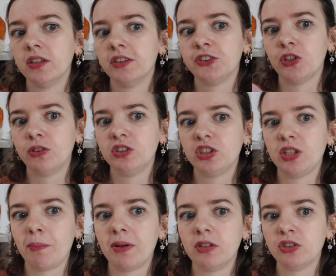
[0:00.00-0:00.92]
So it's
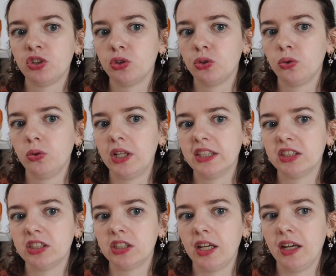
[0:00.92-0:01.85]
similar to,
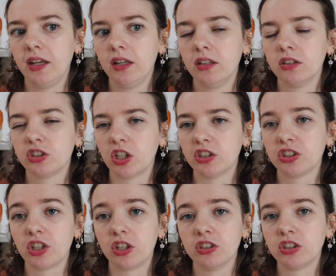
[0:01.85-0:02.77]
let's say,
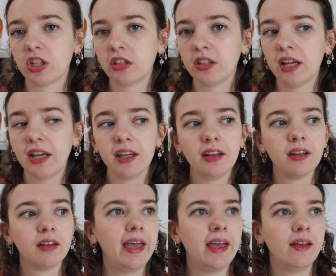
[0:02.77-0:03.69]
Sandnes Garn Sunday
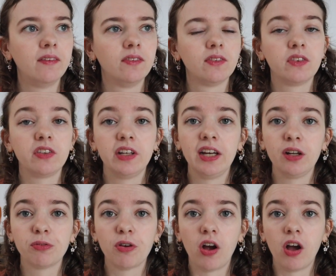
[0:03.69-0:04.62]
and
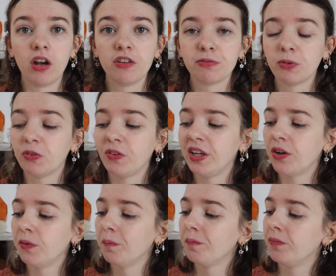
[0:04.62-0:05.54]
Knitting for Olive
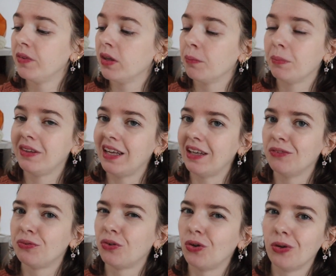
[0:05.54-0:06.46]
merino. But then
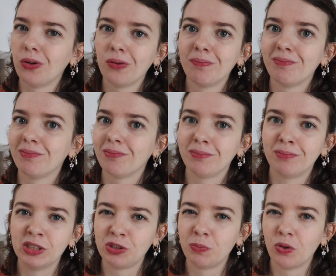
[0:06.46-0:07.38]
for
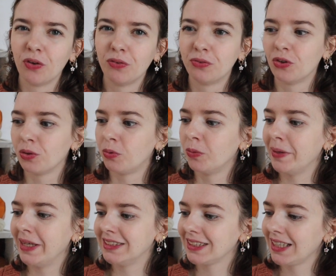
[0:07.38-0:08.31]
much more affordable
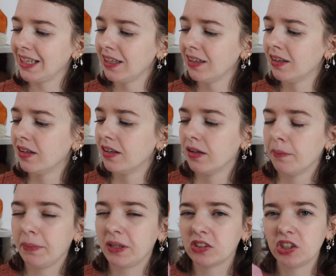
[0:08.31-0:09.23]
basically.
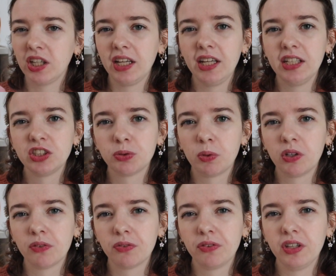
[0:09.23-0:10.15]
Because each one
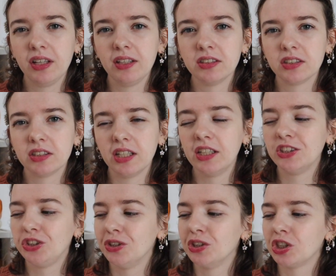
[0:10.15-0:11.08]
of these
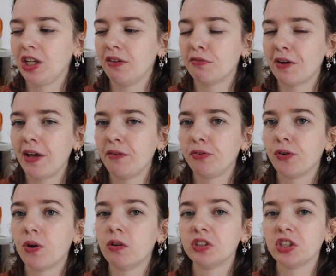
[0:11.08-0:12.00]
is usually
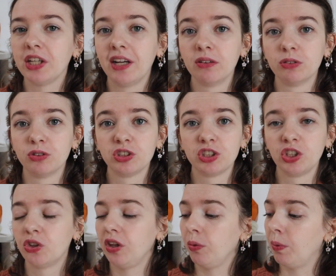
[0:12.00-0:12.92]
€5 and then on
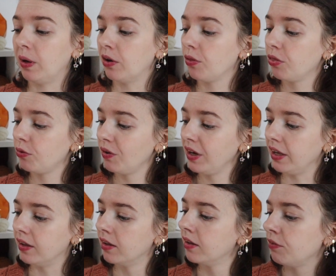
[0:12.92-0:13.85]
sale they were
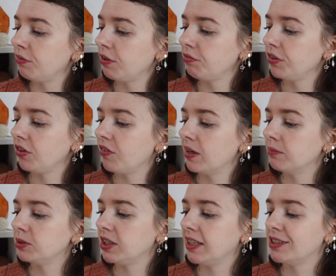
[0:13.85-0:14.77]
3. 50
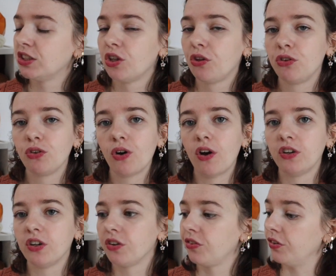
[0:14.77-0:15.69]
grams is
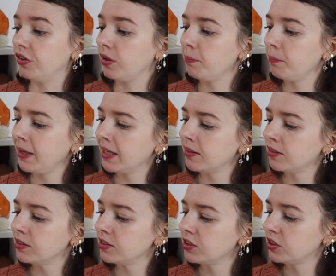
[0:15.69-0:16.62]
230
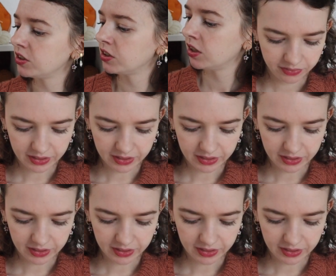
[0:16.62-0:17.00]
meters.